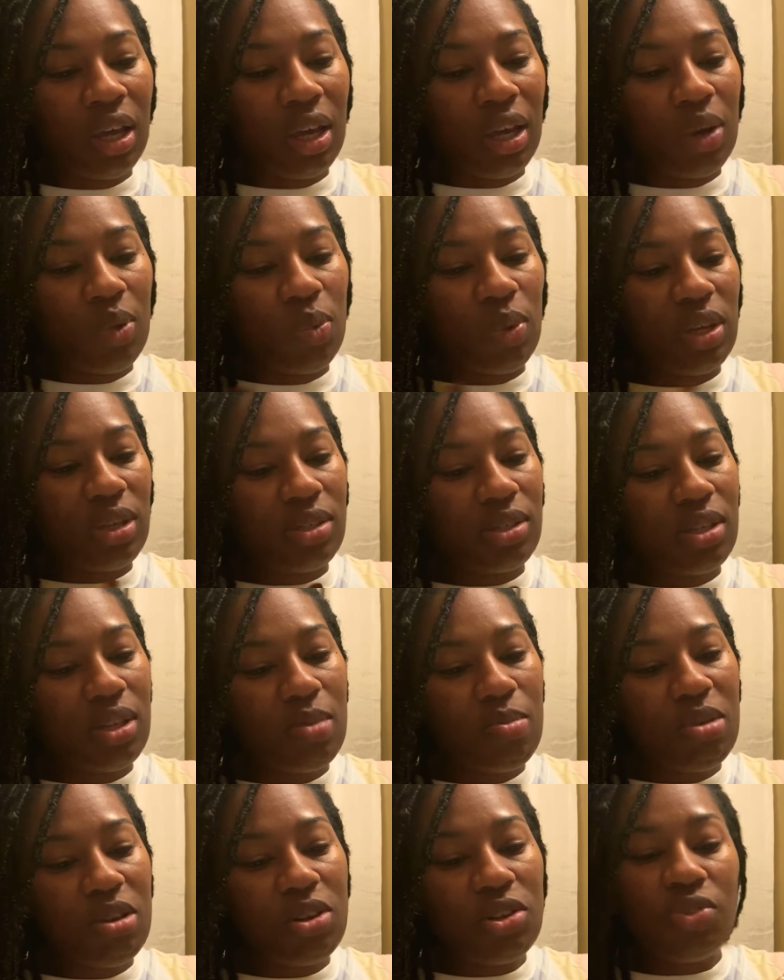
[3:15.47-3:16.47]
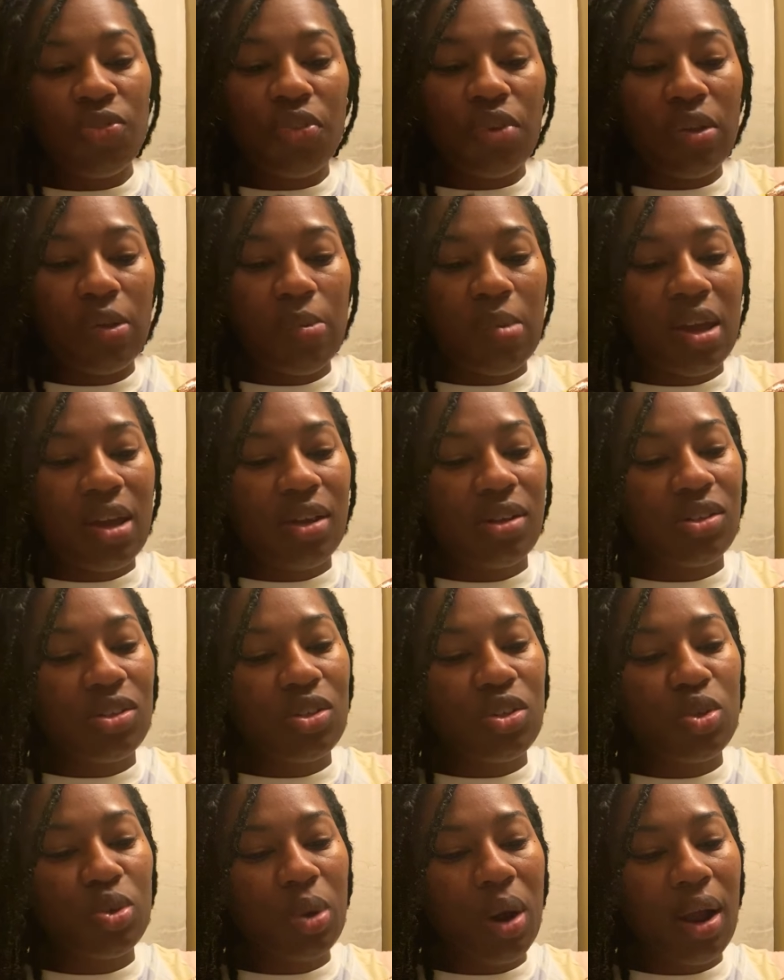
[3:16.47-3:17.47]
Wait 10 minutes for the mask to
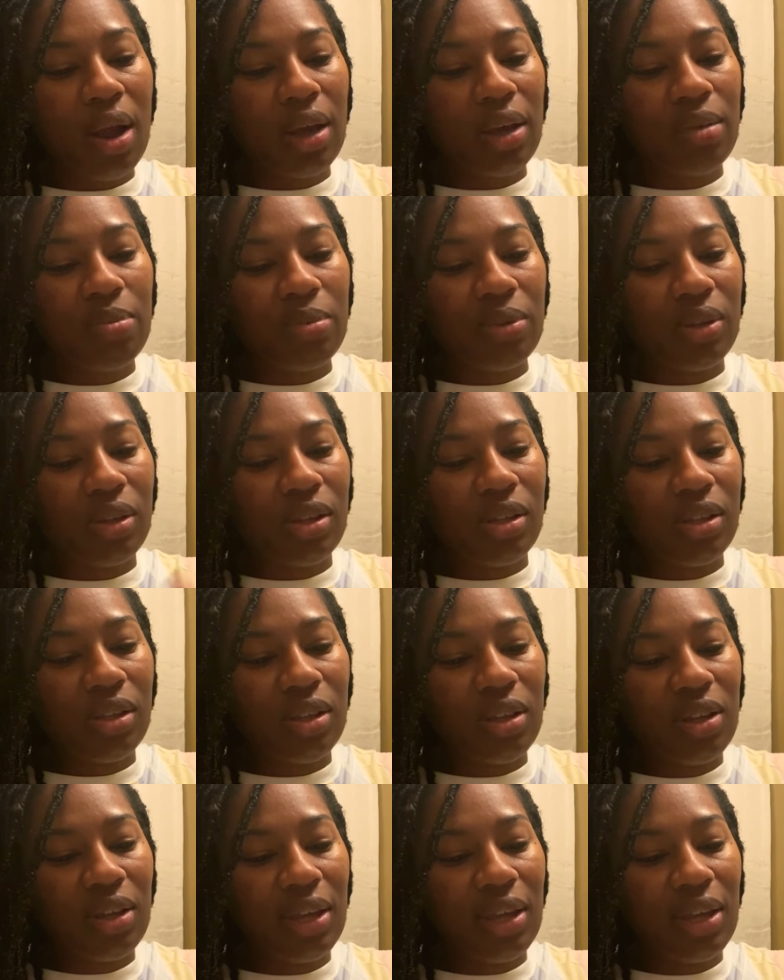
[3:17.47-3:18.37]
dry completely,